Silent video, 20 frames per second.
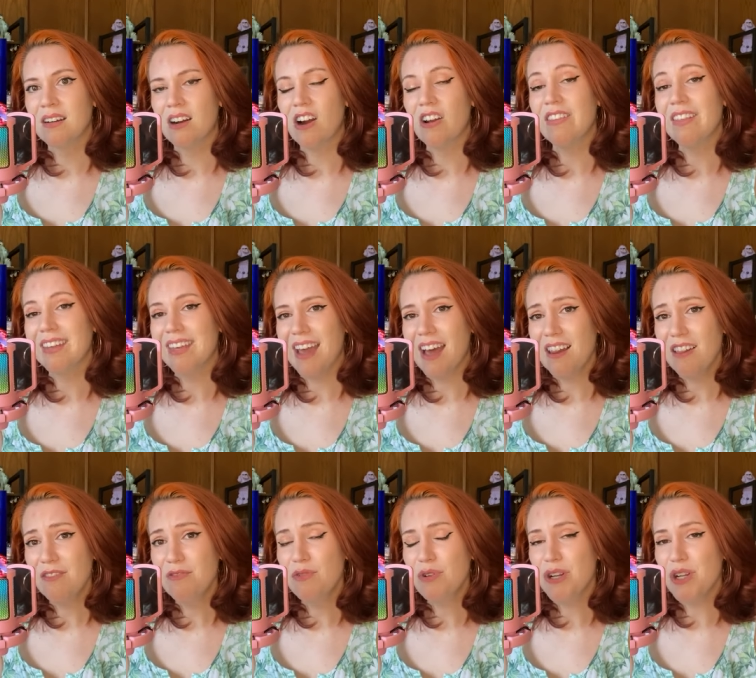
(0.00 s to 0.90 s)
Are the
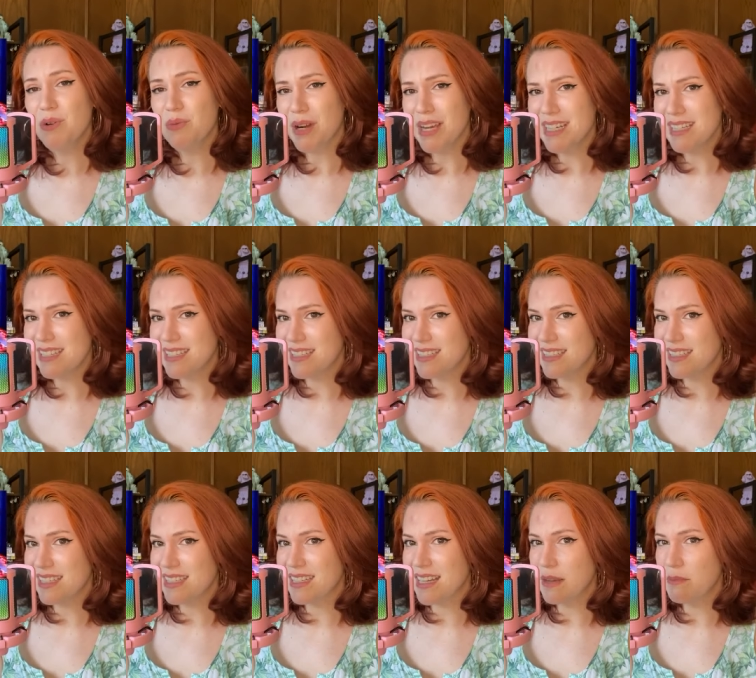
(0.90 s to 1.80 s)
California Raisins in
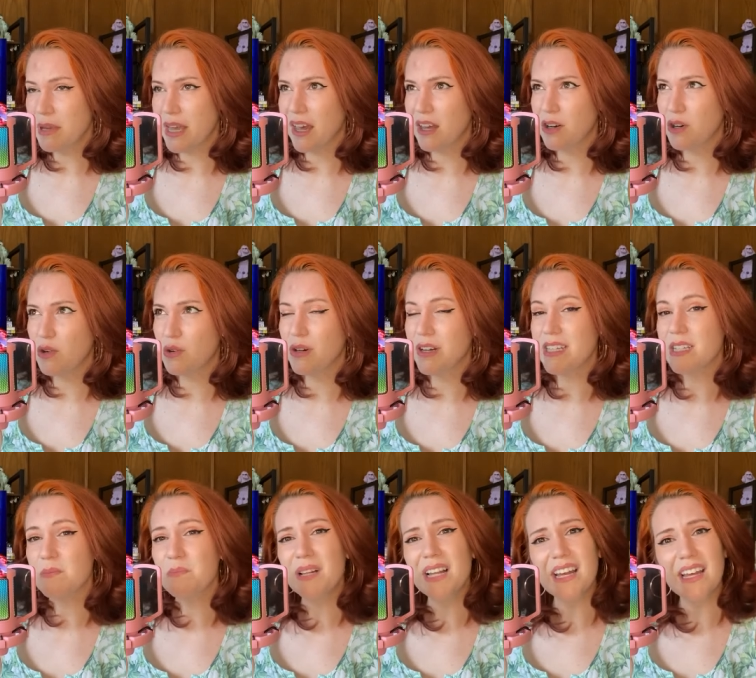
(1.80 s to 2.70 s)
the same category
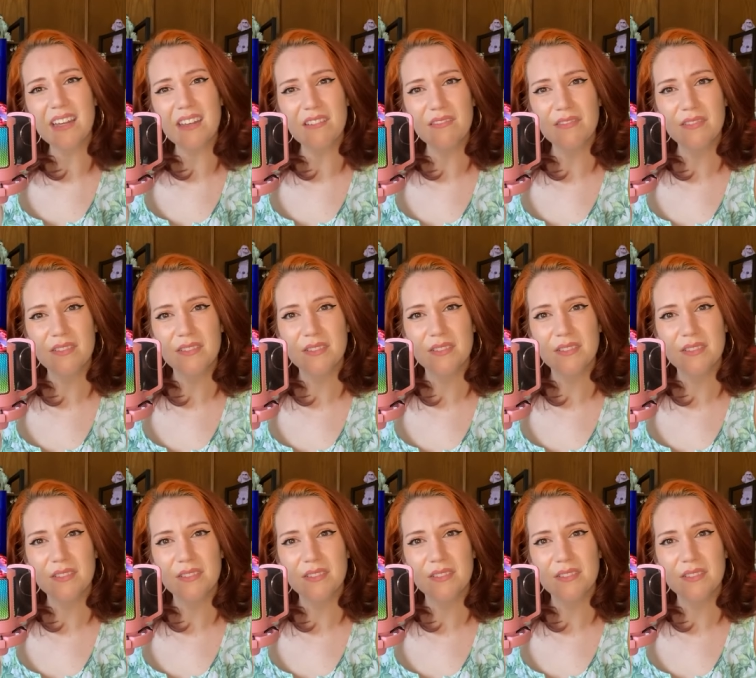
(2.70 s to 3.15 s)
as Plave?